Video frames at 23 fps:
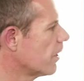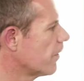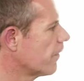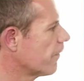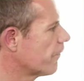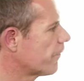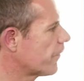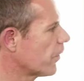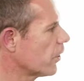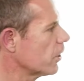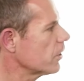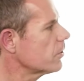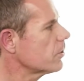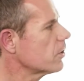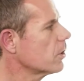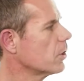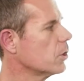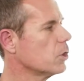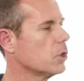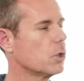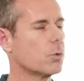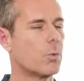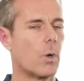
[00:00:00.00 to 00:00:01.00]
First,
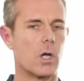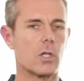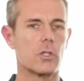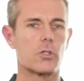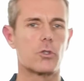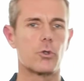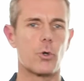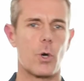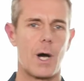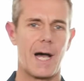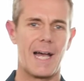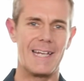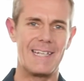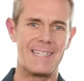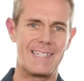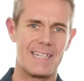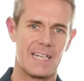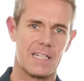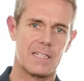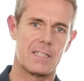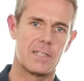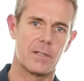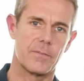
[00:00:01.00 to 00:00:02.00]
you want to
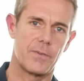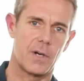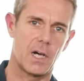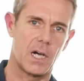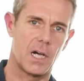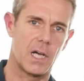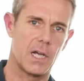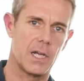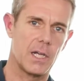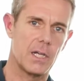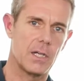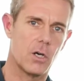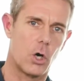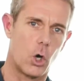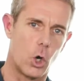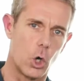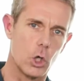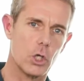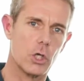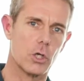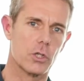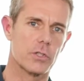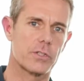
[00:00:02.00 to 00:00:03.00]
identify all
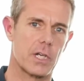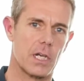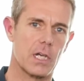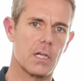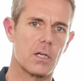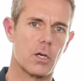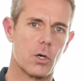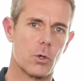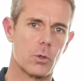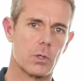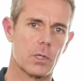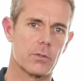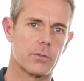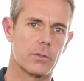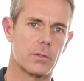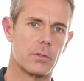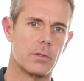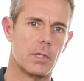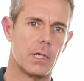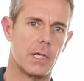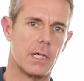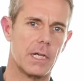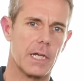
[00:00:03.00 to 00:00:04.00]
your stakeholders.
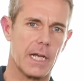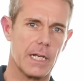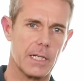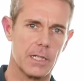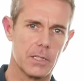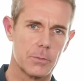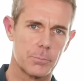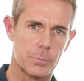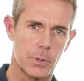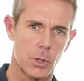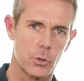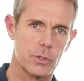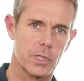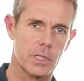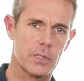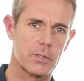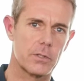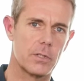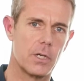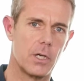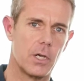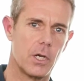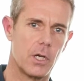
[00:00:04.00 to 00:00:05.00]
In this
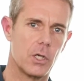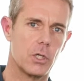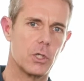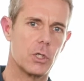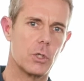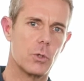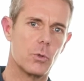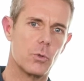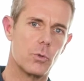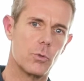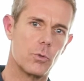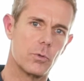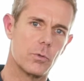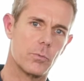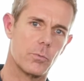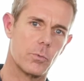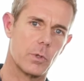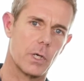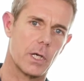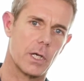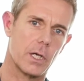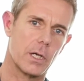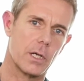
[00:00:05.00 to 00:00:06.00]
process,
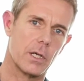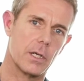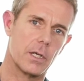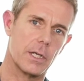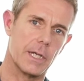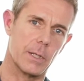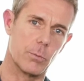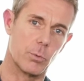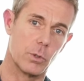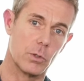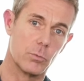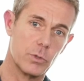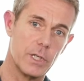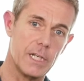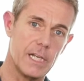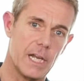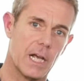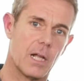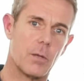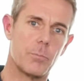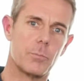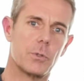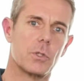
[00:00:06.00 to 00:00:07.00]
it will really
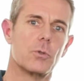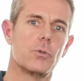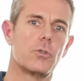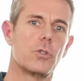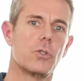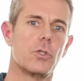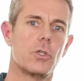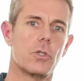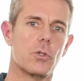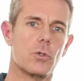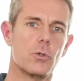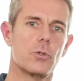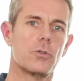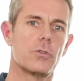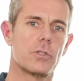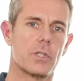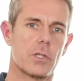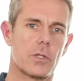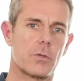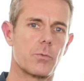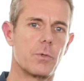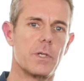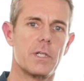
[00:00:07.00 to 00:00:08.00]
help you to use the
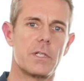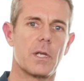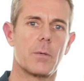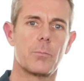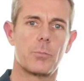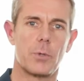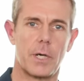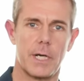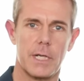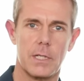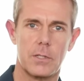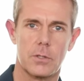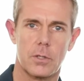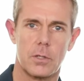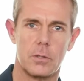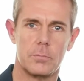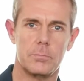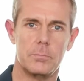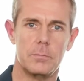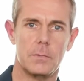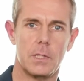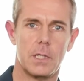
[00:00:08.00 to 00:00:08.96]
3-step brainstorm.